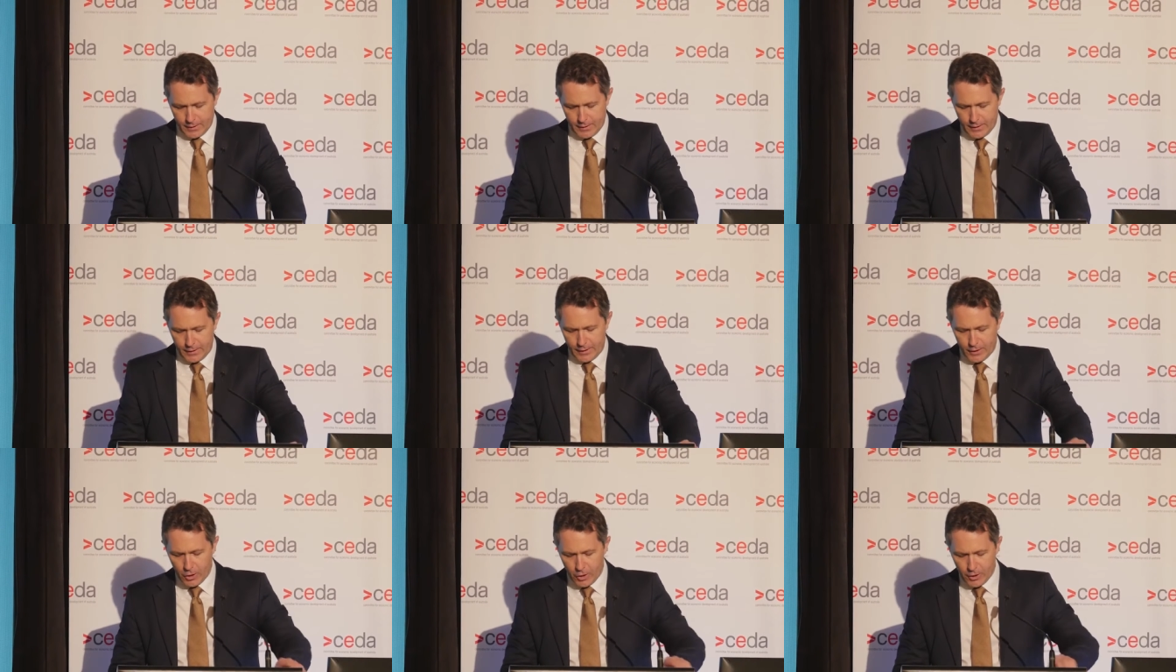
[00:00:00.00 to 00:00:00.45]

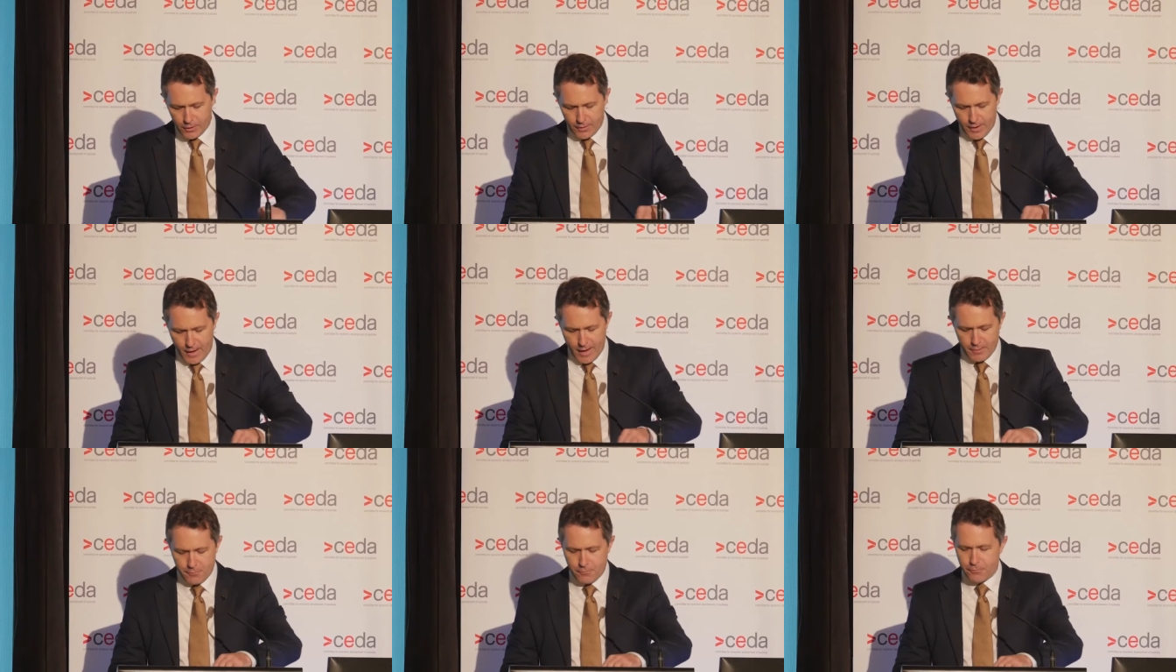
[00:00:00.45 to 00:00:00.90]
He got
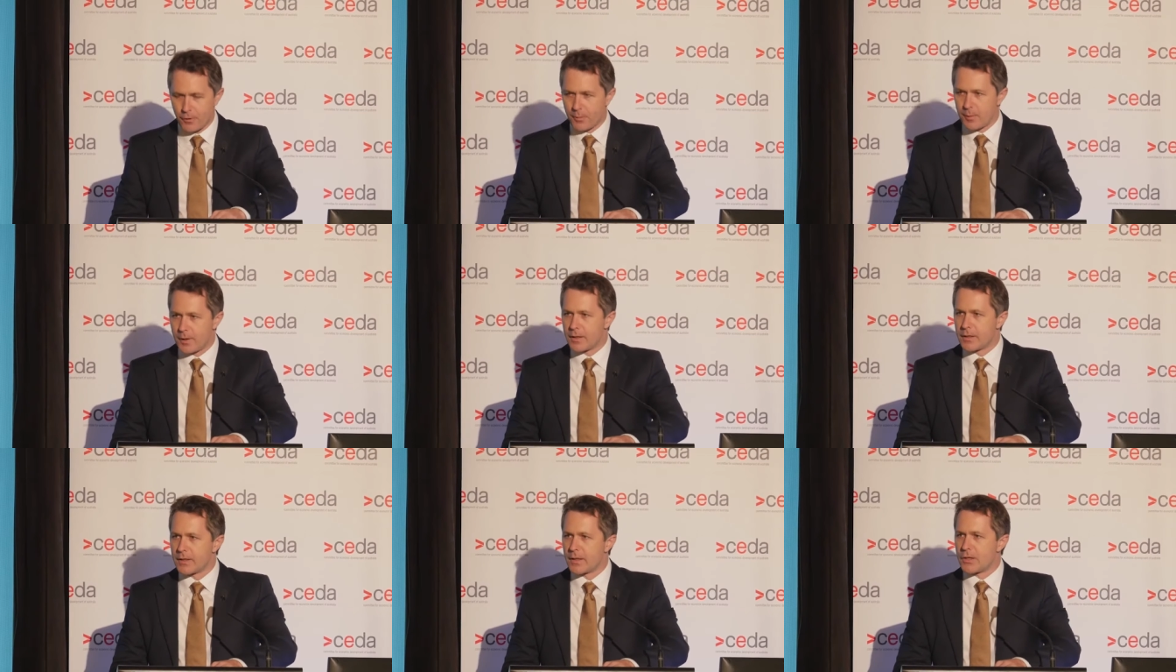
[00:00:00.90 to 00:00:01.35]
that from
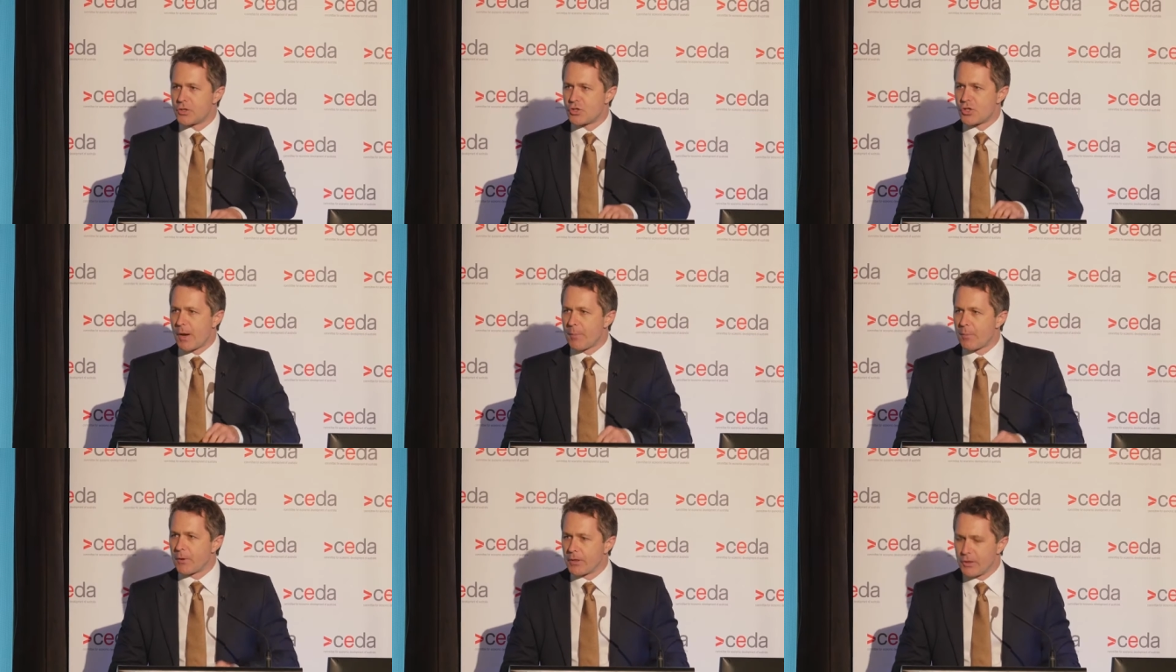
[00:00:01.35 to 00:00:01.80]
a, a,
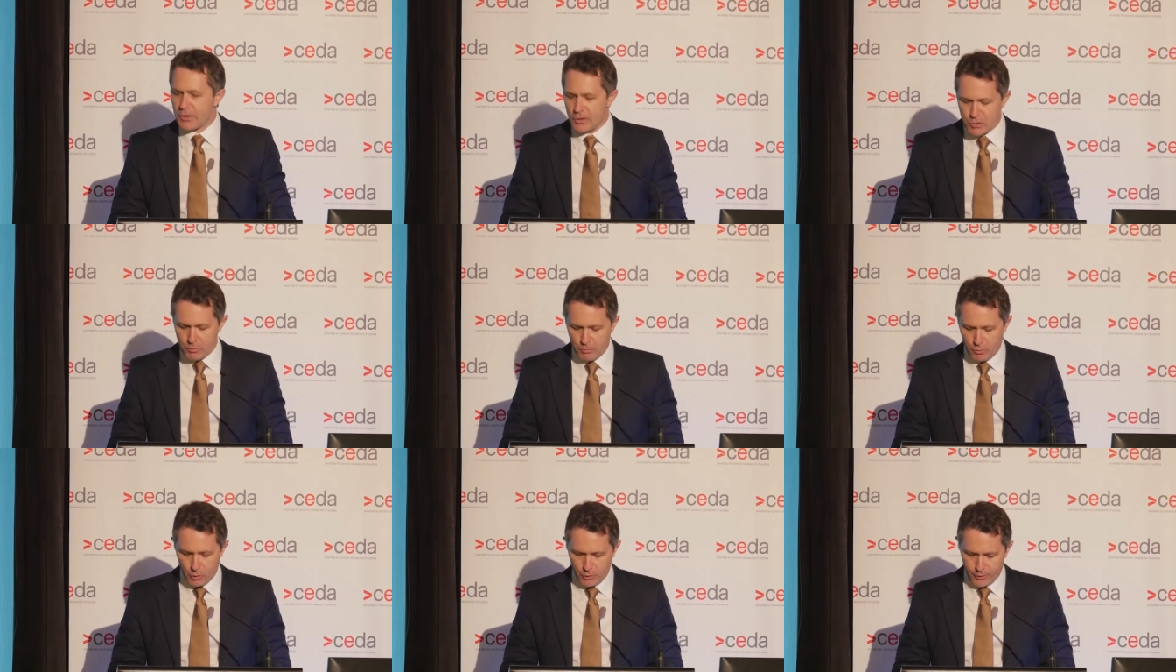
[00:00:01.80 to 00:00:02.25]

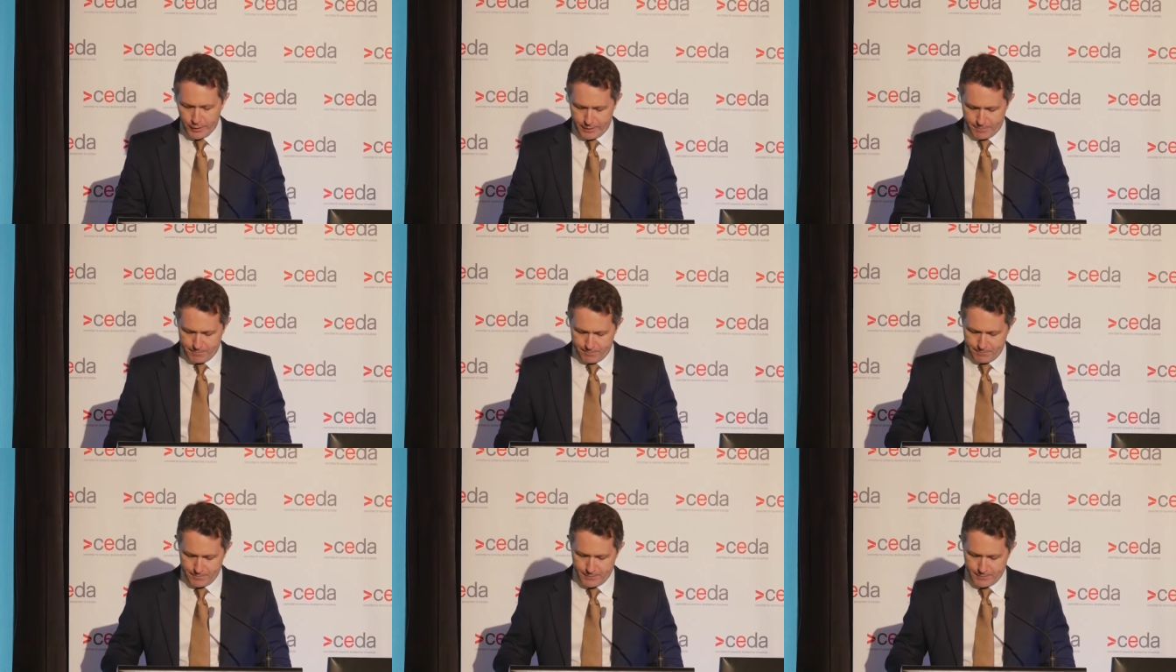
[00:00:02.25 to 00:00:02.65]
Japanese mortar